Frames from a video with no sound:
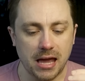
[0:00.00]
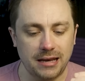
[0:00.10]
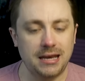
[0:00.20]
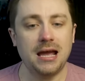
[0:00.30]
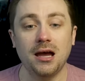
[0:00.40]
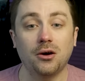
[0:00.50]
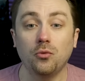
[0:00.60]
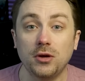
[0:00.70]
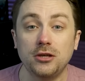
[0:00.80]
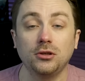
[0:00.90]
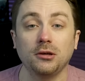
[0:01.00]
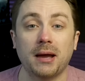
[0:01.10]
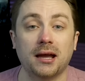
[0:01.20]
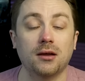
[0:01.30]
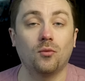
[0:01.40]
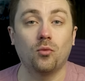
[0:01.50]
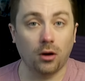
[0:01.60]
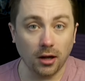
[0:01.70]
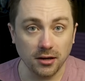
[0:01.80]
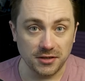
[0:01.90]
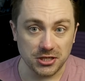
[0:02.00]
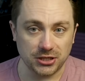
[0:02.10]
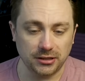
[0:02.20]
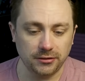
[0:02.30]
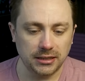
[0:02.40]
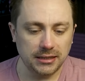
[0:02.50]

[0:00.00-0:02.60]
And now, when you look back at WandaVision,